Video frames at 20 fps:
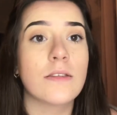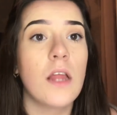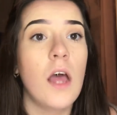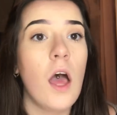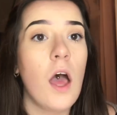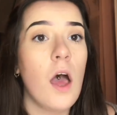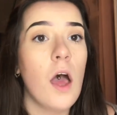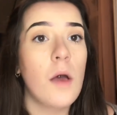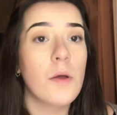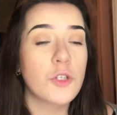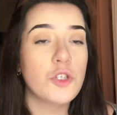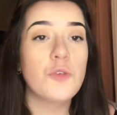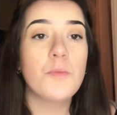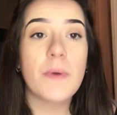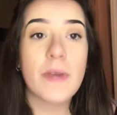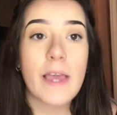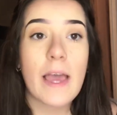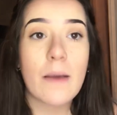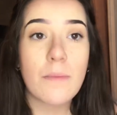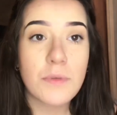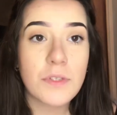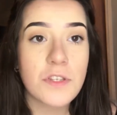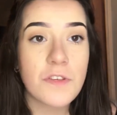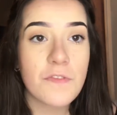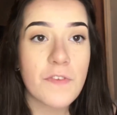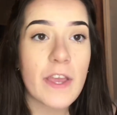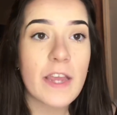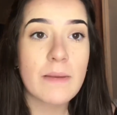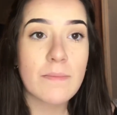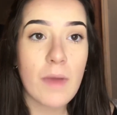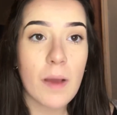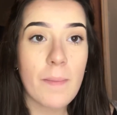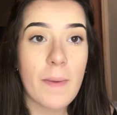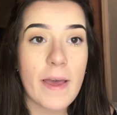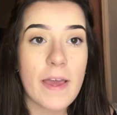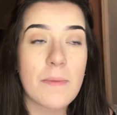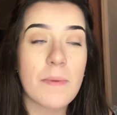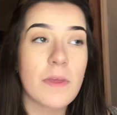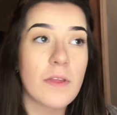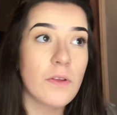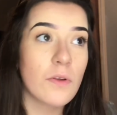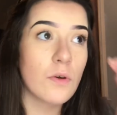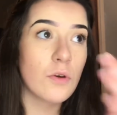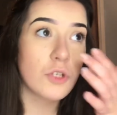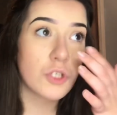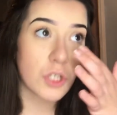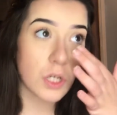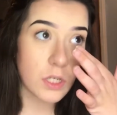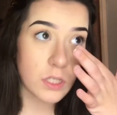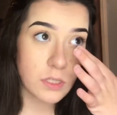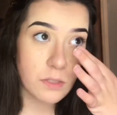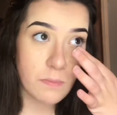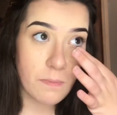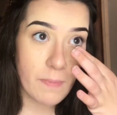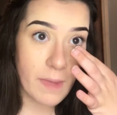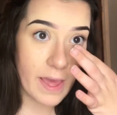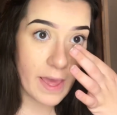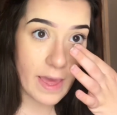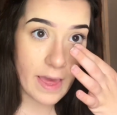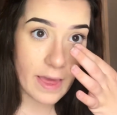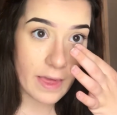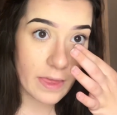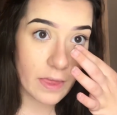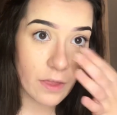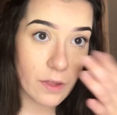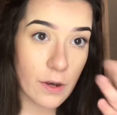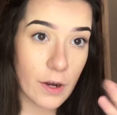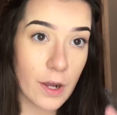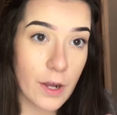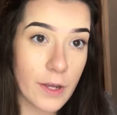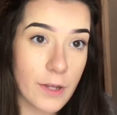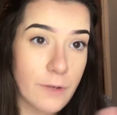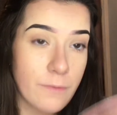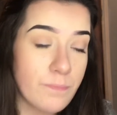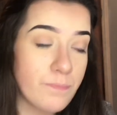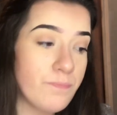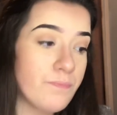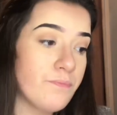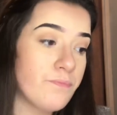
and to be able to feed my baby, not just me, you know.